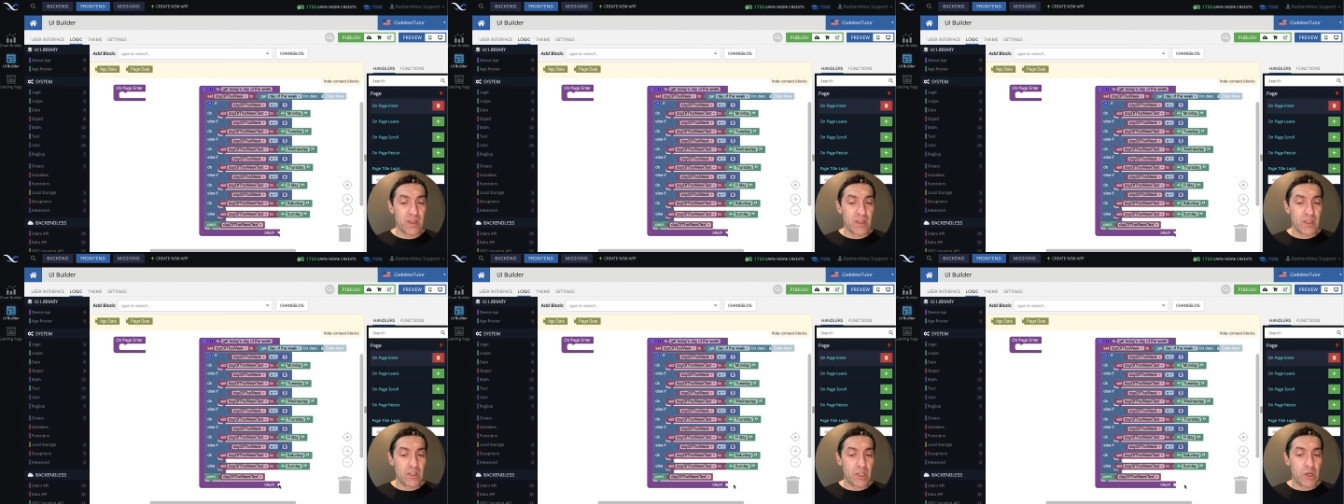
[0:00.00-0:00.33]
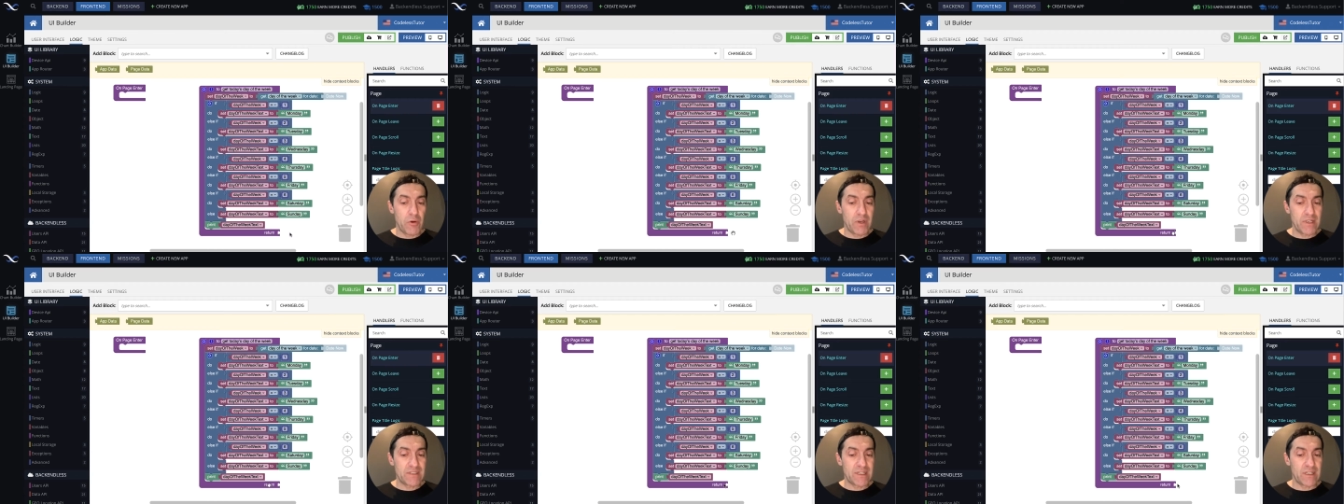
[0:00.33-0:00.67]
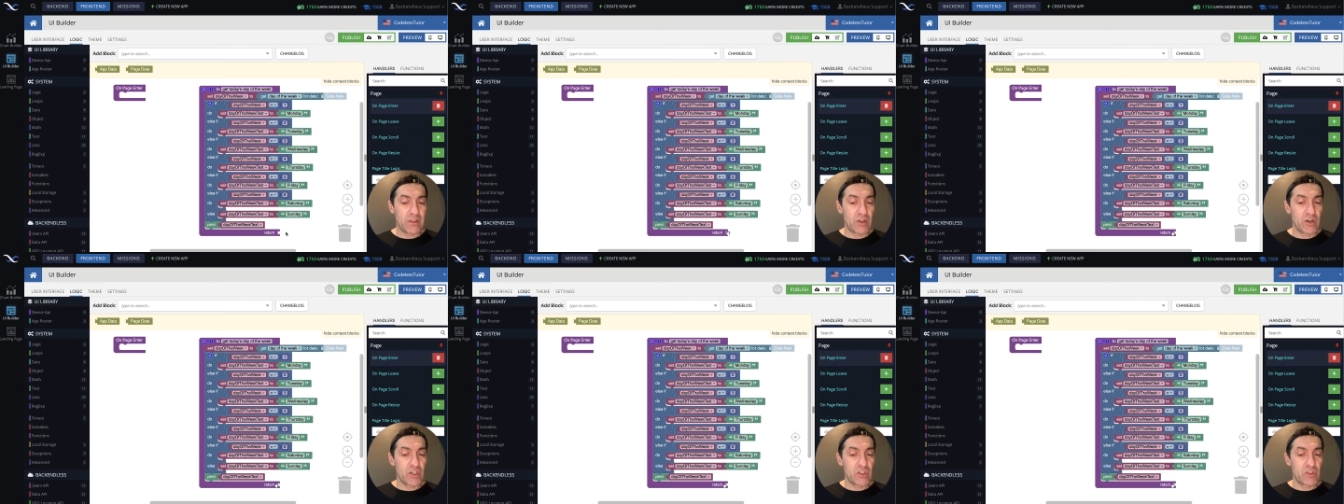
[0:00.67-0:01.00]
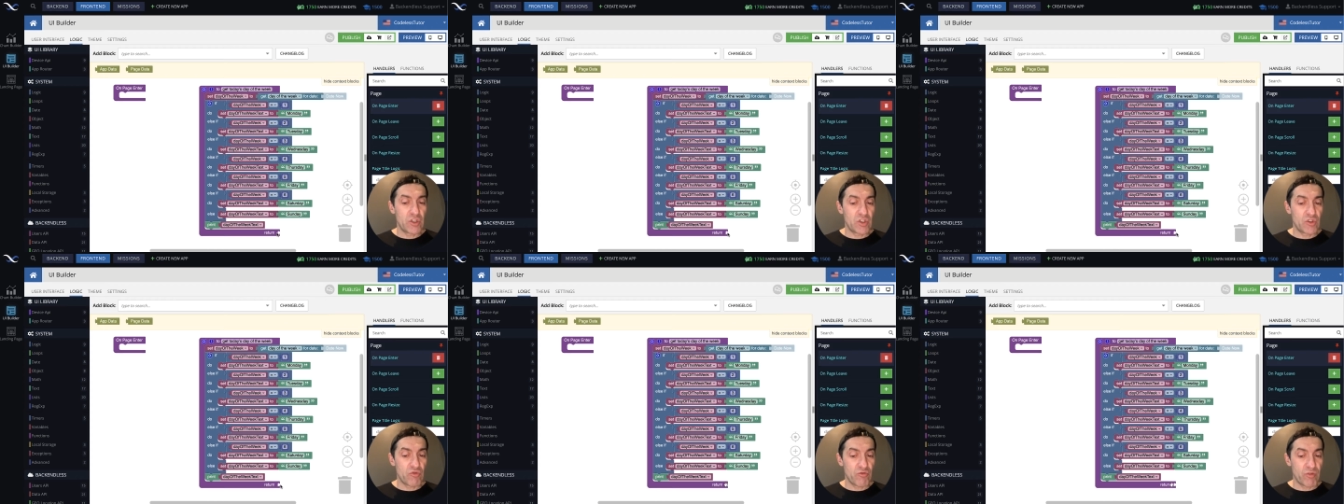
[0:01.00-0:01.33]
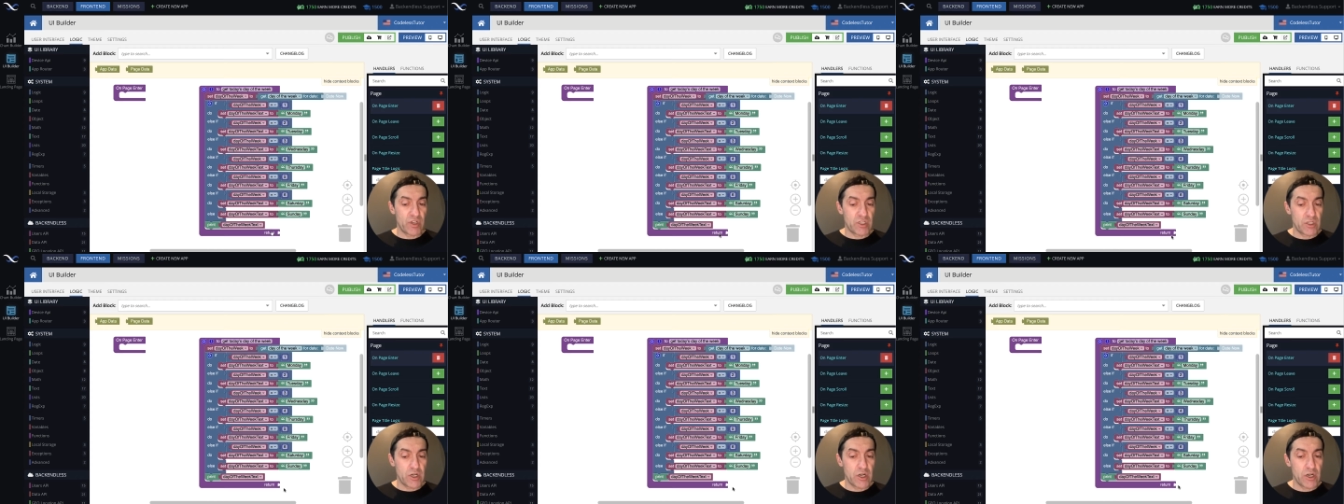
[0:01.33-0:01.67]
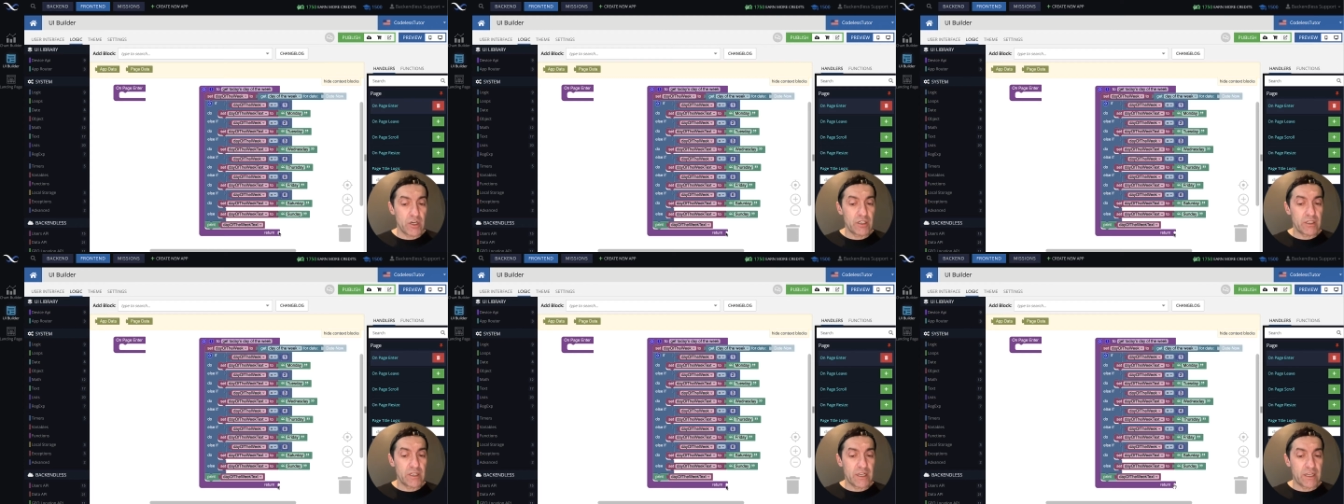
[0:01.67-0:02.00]
notice that there is this
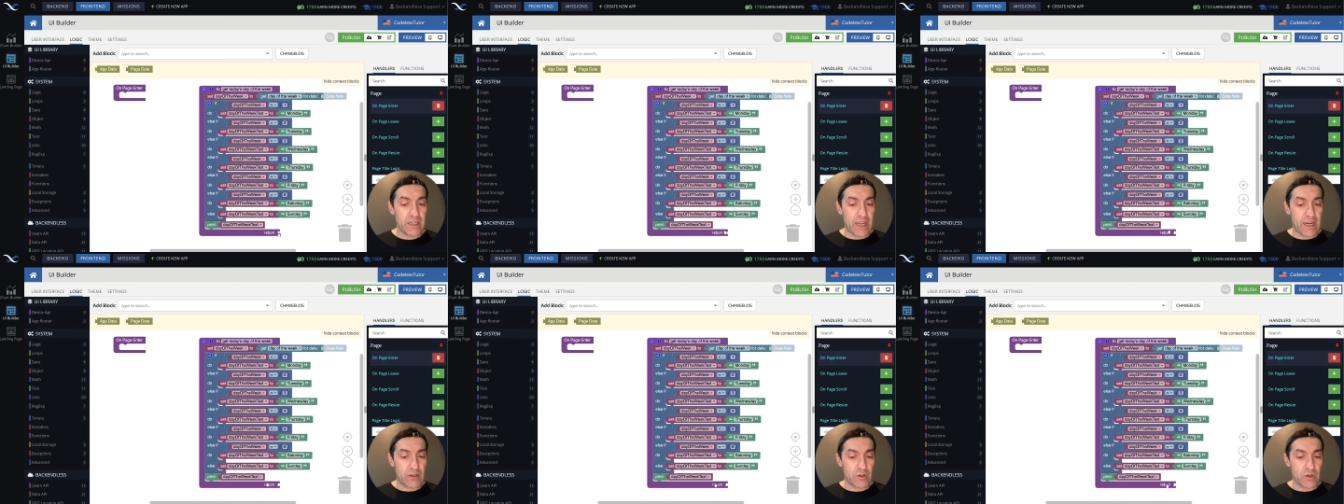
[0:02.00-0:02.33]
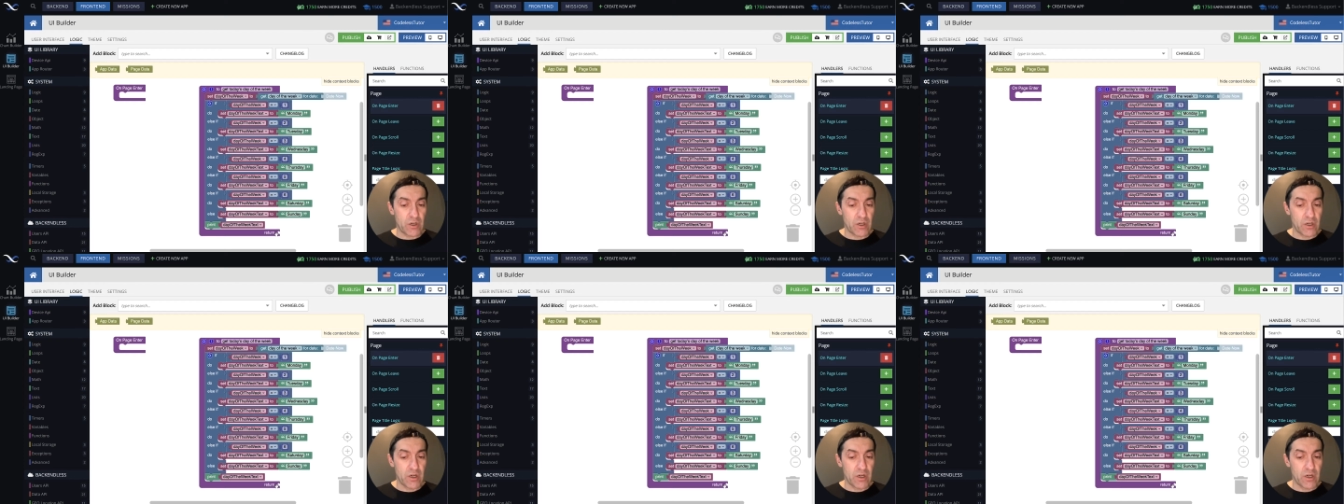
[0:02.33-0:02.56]
return connector